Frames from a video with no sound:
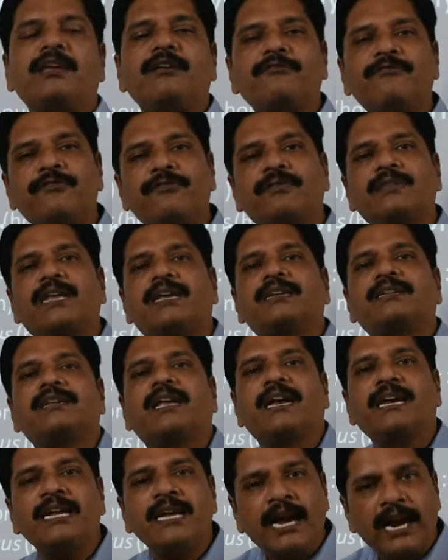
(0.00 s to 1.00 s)
If there is
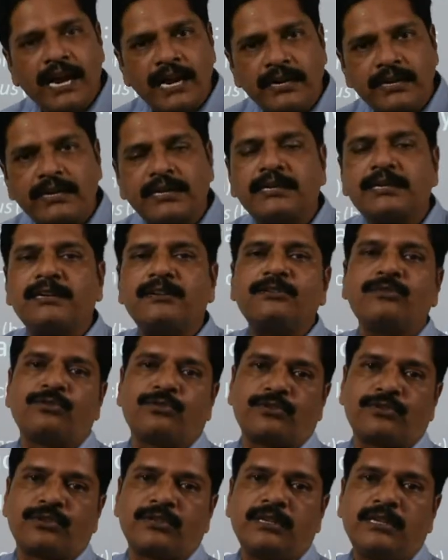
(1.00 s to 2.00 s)
any handwritten
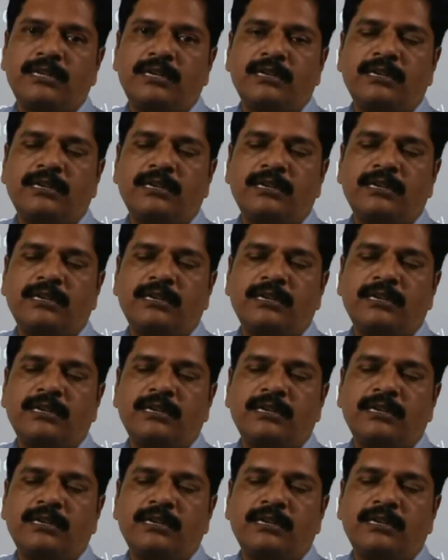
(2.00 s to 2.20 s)
notes,